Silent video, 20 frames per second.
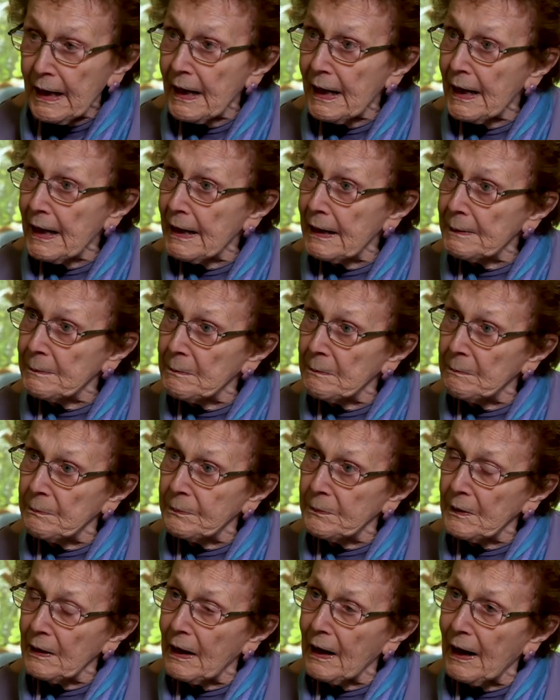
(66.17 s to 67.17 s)
And
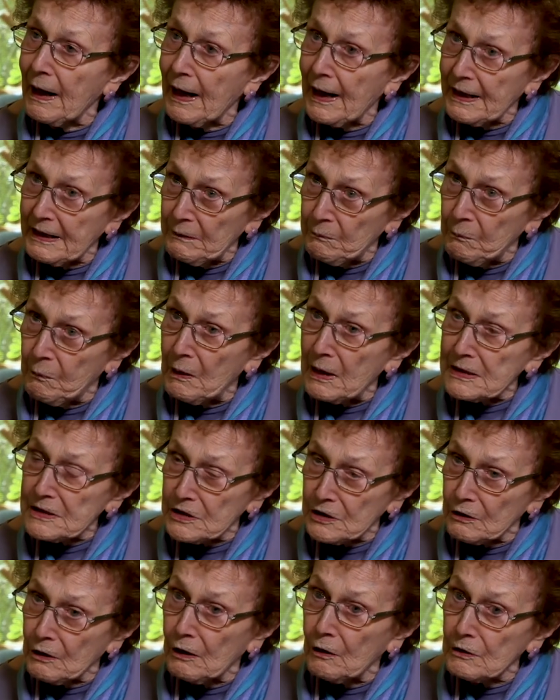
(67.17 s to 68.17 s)
I was
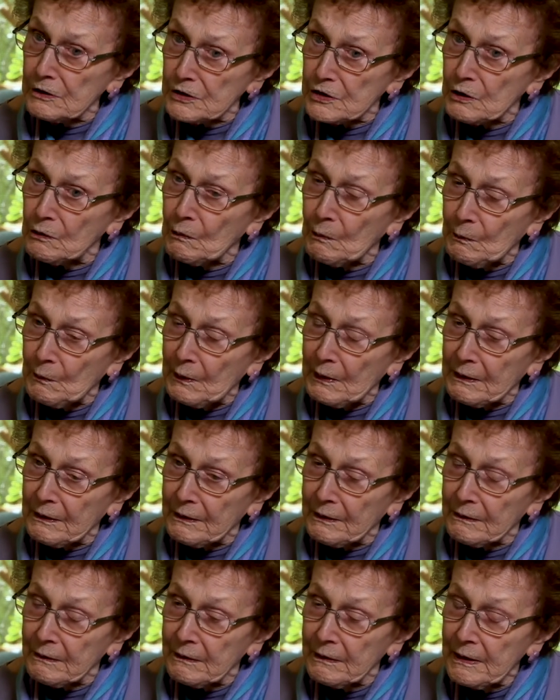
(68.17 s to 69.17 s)
also
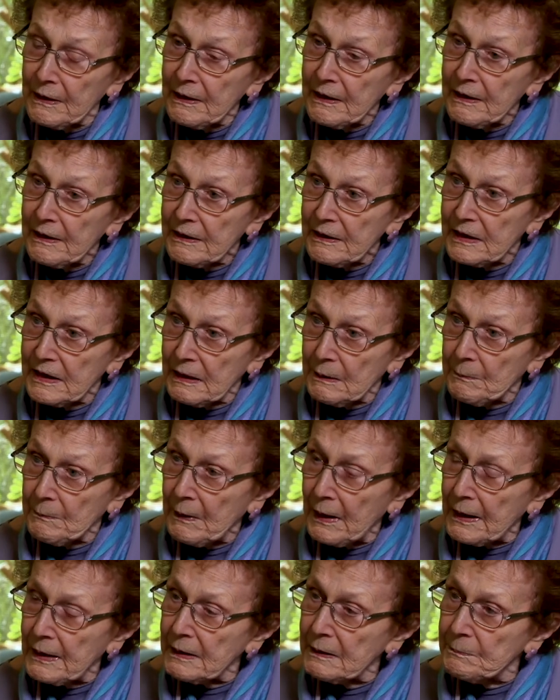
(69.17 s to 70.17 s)
aware that
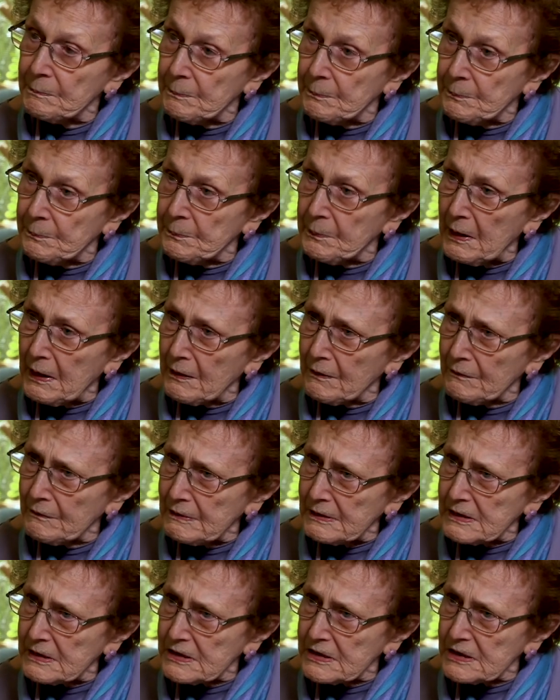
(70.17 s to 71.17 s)
my
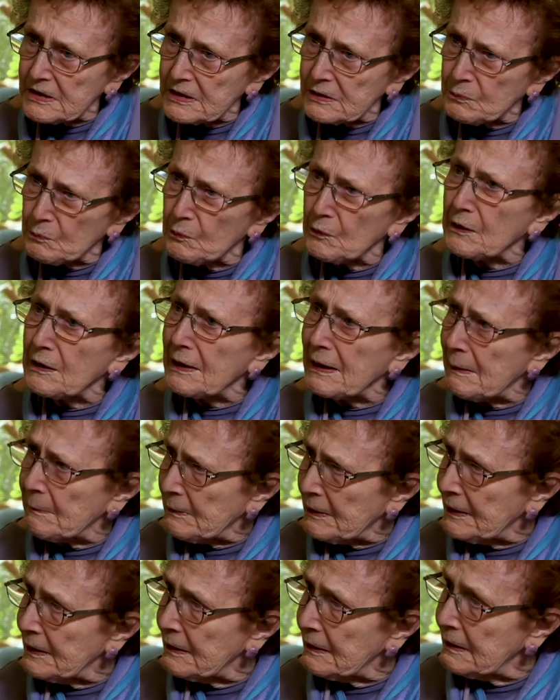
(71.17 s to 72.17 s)
parents were
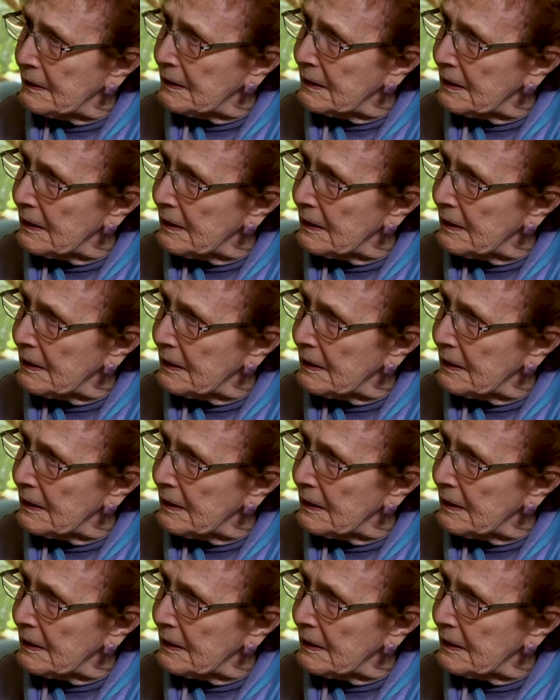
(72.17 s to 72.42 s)
limited